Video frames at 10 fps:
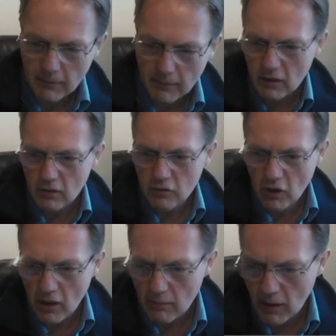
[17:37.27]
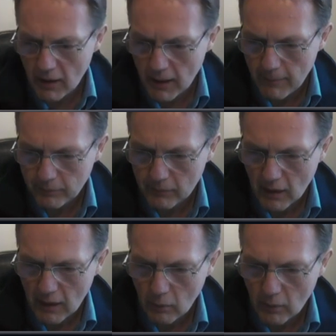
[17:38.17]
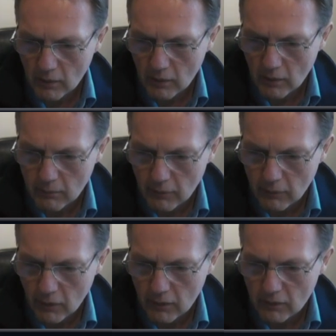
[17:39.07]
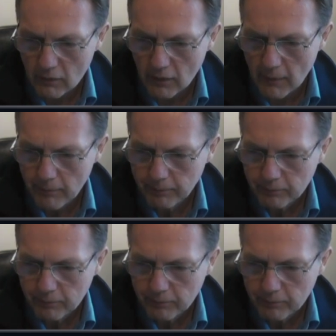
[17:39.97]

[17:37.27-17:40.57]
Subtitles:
Can you show my, hang on one second before you do that.